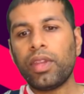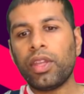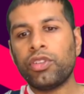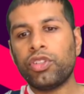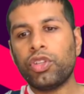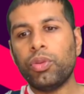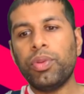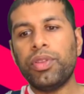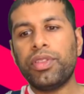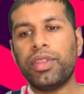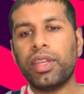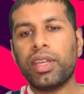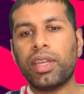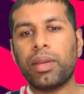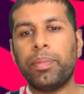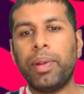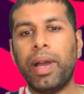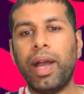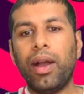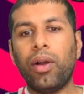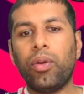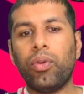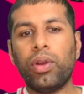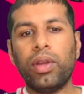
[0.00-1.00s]
do we think
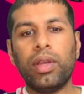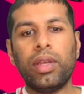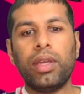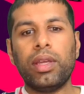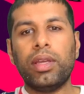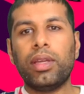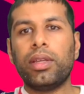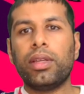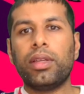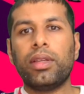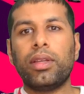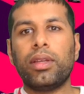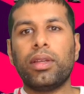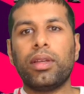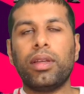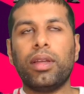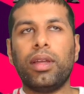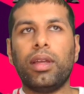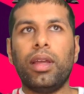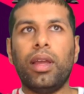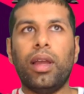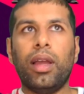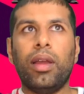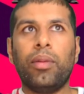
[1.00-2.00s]
about,
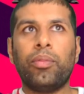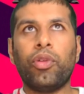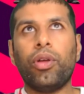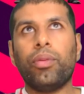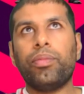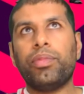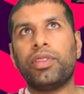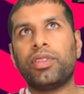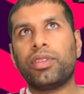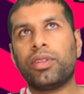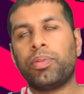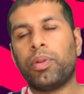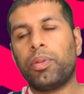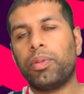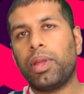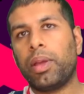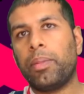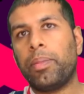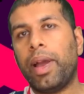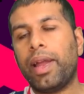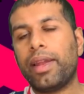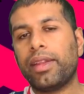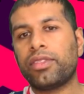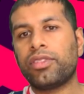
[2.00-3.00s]
uh, I'm not, this is probably a
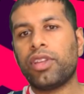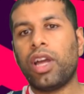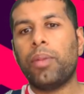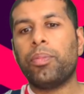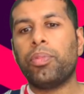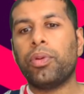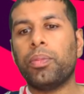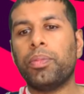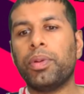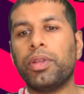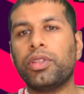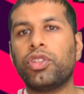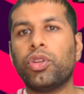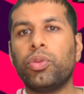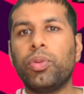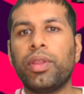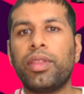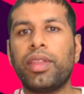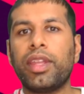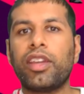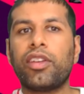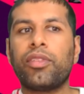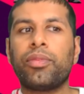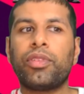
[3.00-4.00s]
bad example, but do we
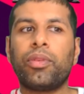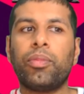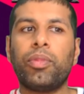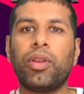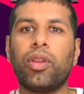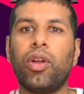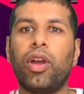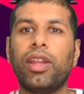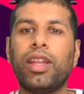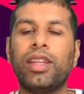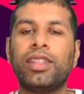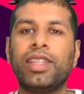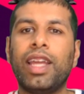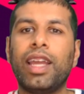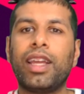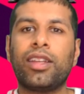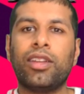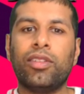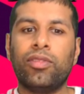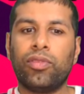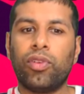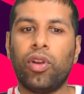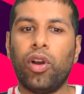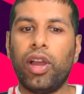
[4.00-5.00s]
think of someone like a
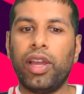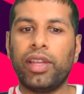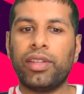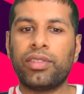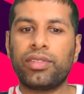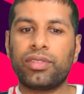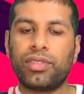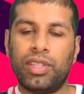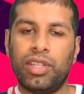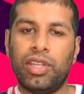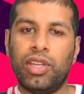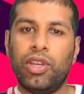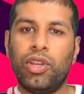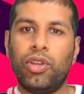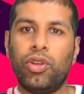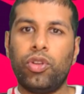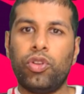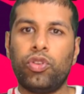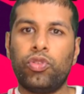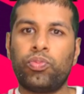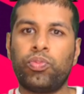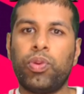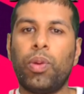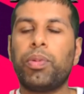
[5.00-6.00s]
Declan Rice,
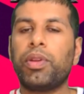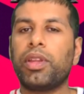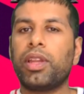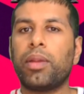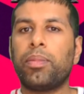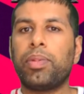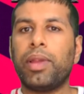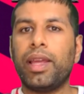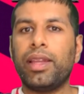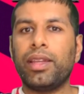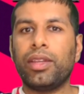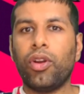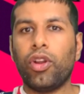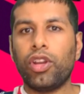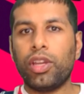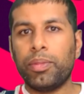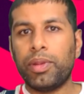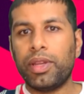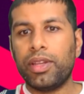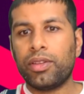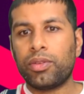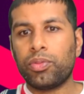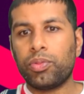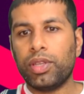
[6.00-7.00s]
who's probably going to play ninety
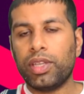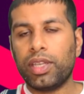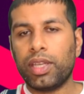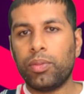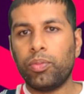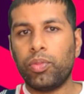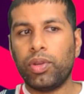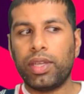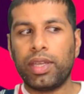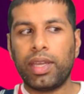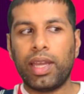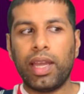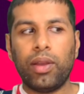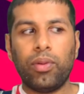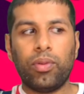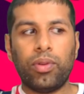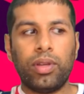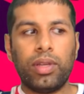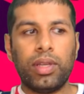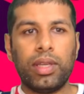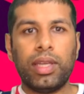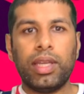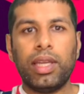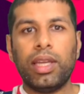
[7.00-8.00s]
minutes week in, week out?
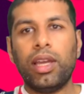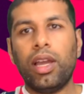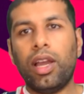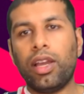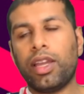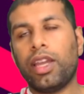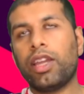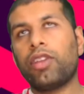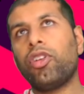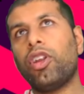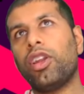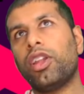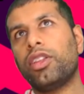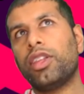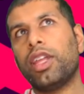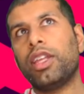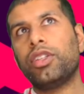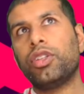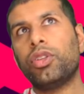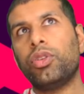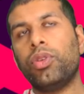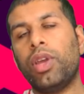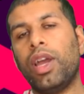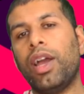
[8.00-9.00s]
Okay, granted, they
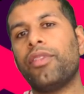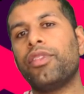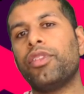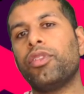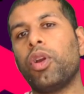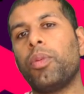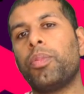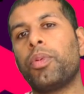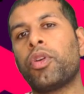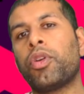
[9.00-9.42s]
do have the Europa